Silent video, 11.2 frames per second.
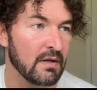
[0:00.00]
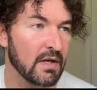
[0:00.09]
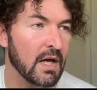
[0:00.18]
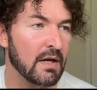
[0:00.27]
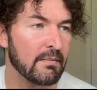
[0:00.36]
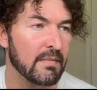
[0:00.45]

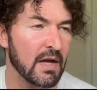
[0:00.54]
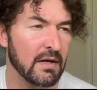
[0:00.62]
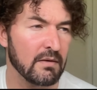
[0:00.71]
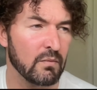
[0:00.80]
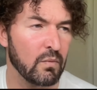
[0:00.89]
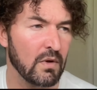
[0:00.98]

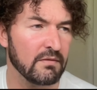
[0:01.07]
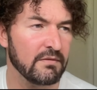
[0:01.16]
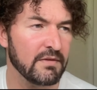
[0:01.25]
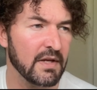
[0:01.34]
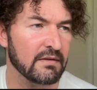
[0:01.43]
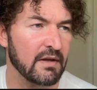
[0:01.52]
And one
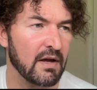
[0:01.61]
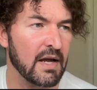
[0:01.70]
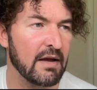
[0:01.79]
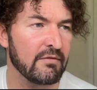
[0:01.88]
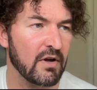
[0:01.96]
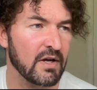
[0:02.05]
thing that I
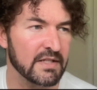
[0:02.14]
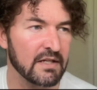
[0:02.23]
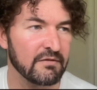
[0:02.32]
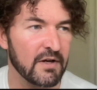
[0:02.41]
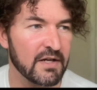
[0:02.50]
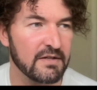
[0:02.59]
have
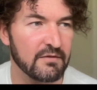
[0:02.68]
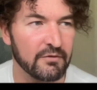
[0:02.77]
identified